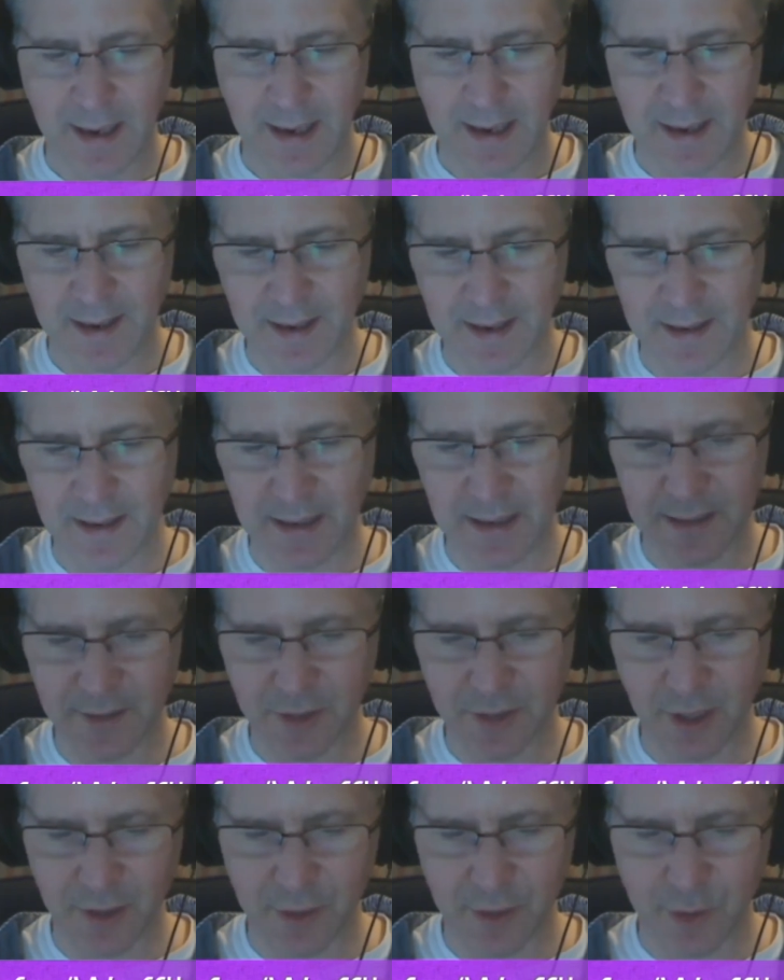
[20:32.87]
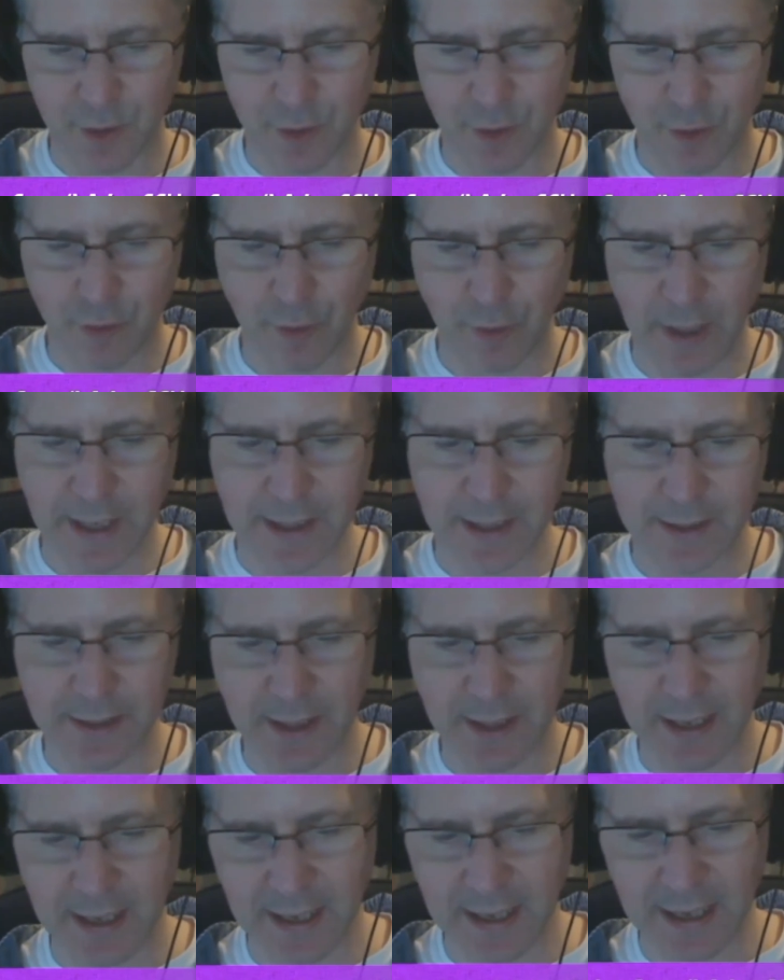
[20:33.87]
and let's go straight
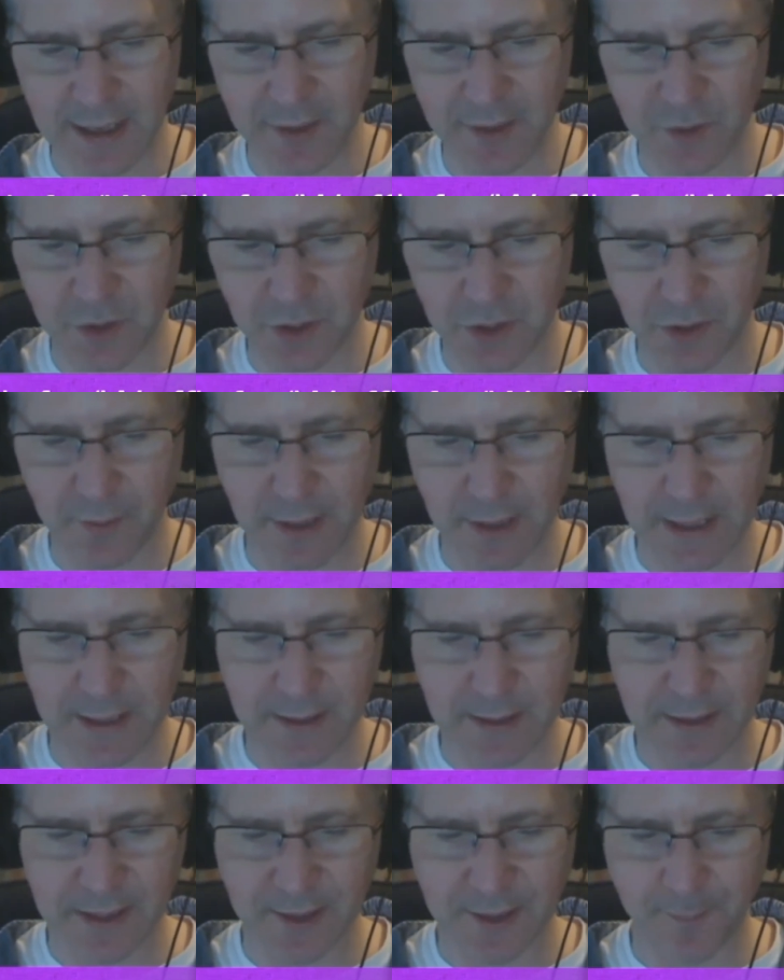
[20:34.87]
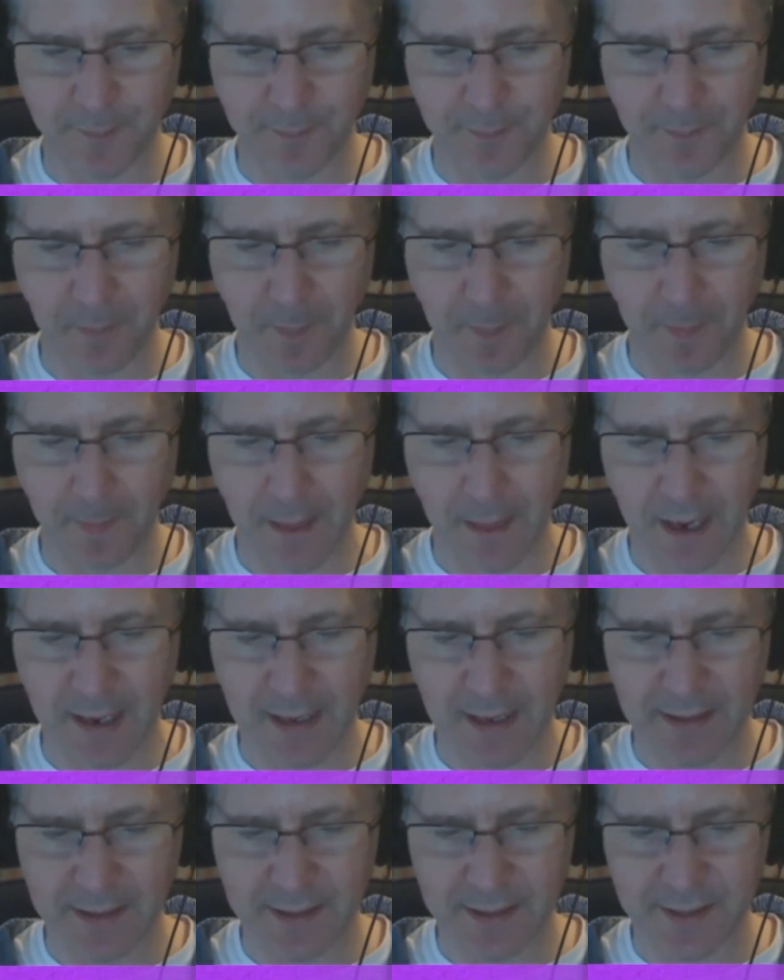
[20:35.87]
into it
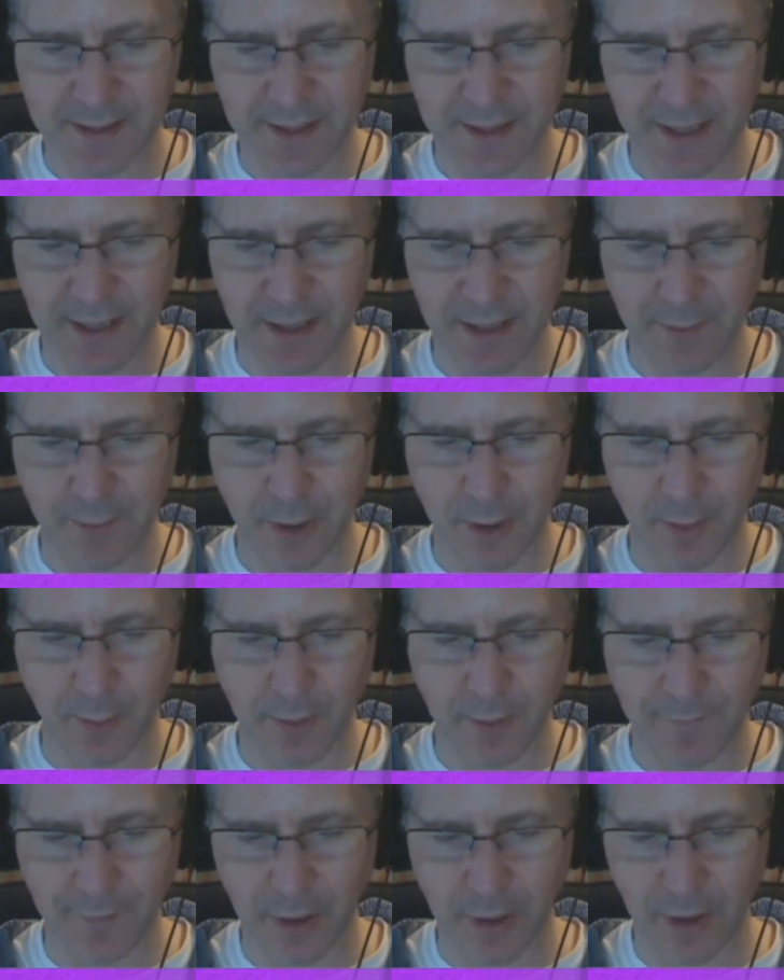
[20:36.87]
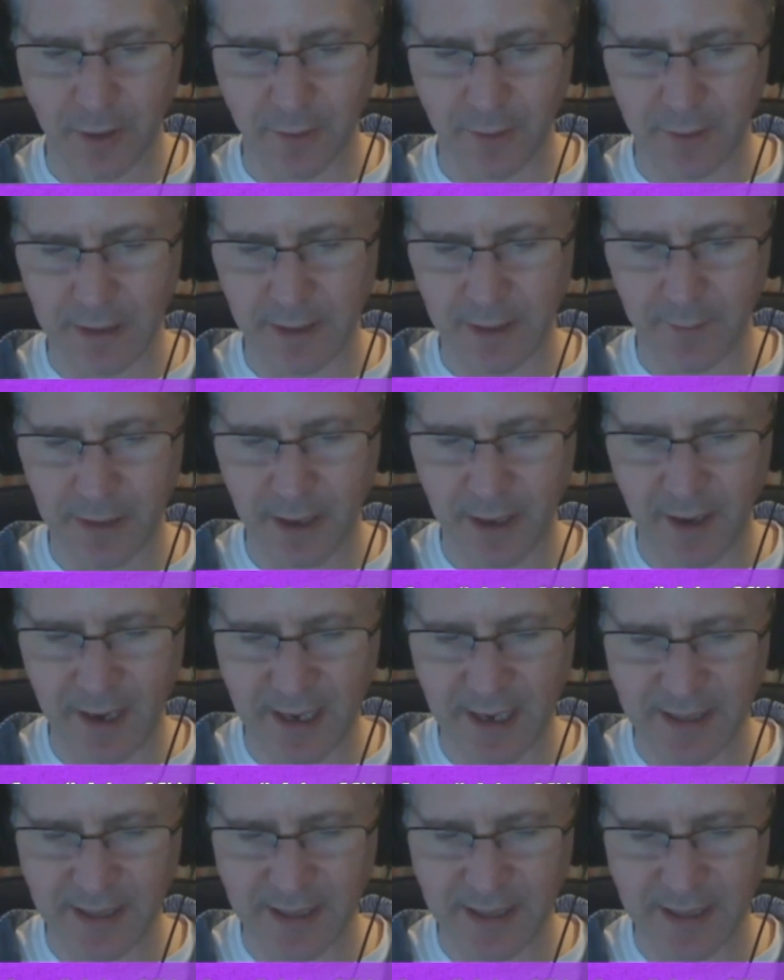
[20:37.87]
and see what we've got. Oh, here we go,